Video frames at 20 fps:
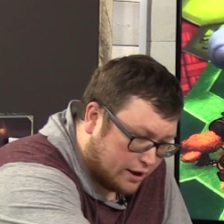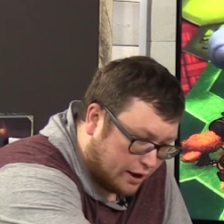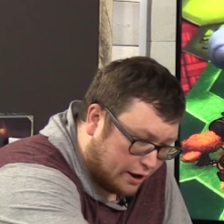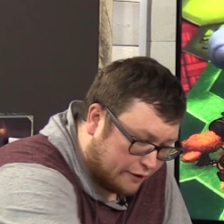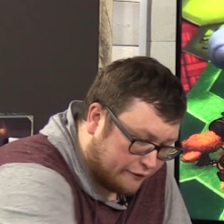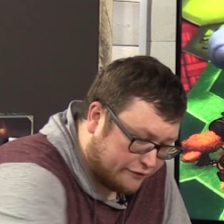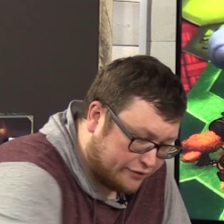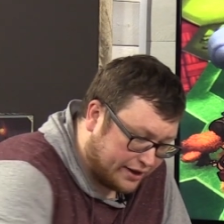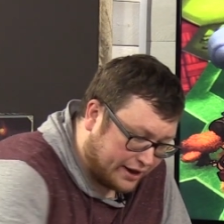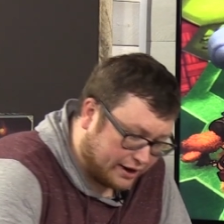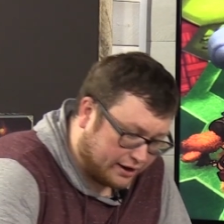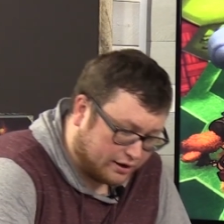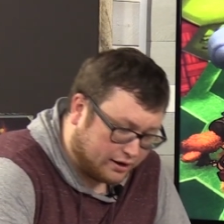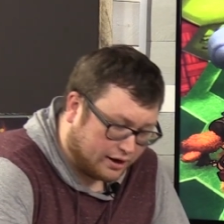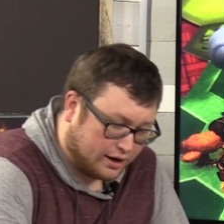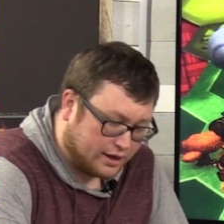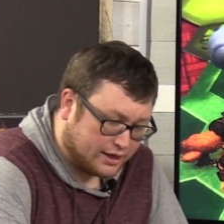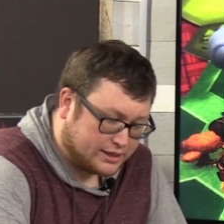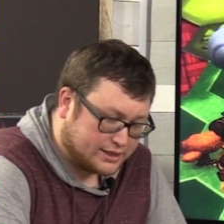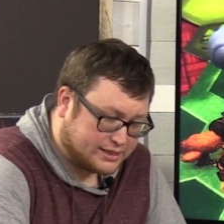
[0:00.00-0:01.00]
of
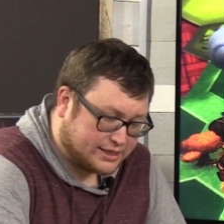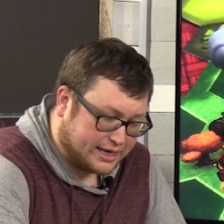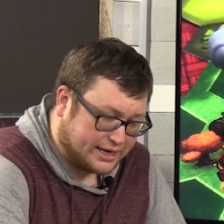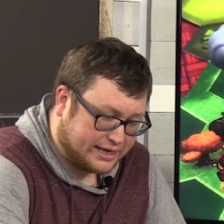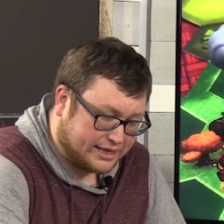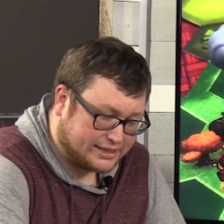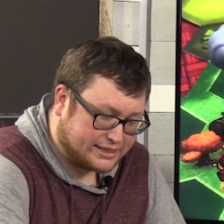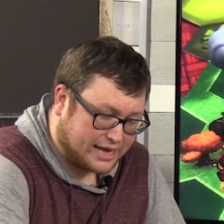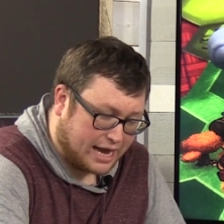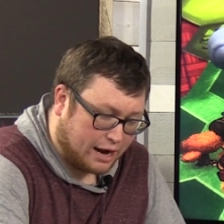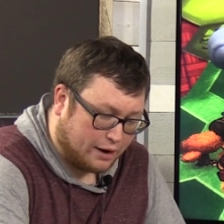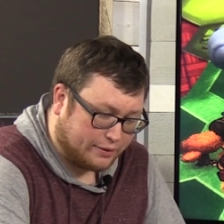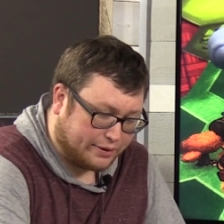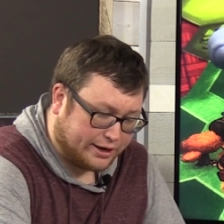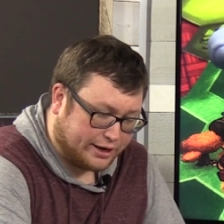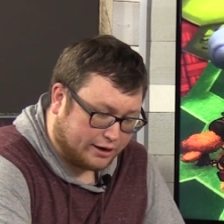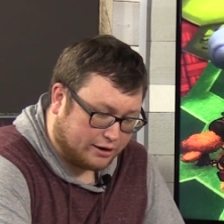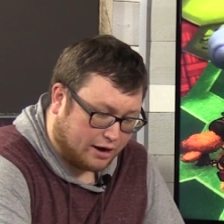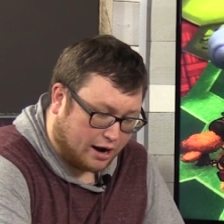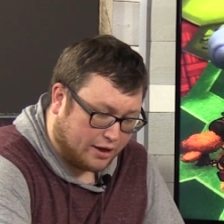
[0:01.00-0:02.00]
their cities
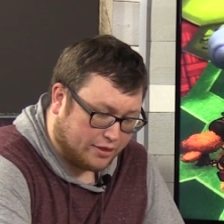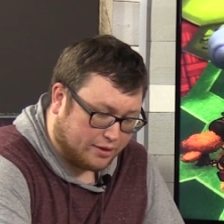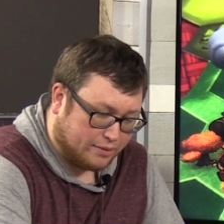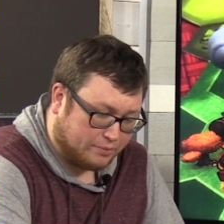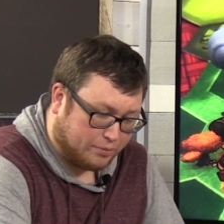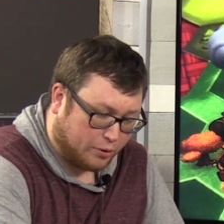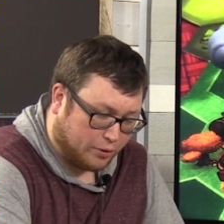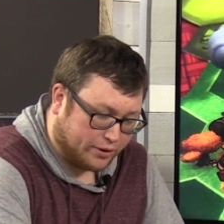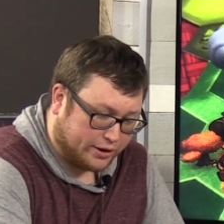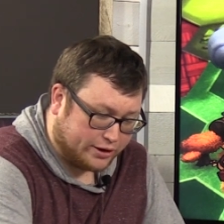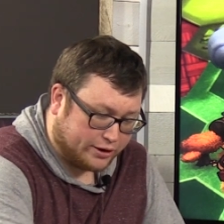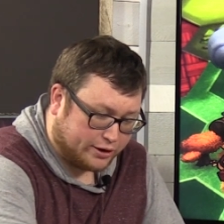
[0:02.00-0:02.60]
out here on the board,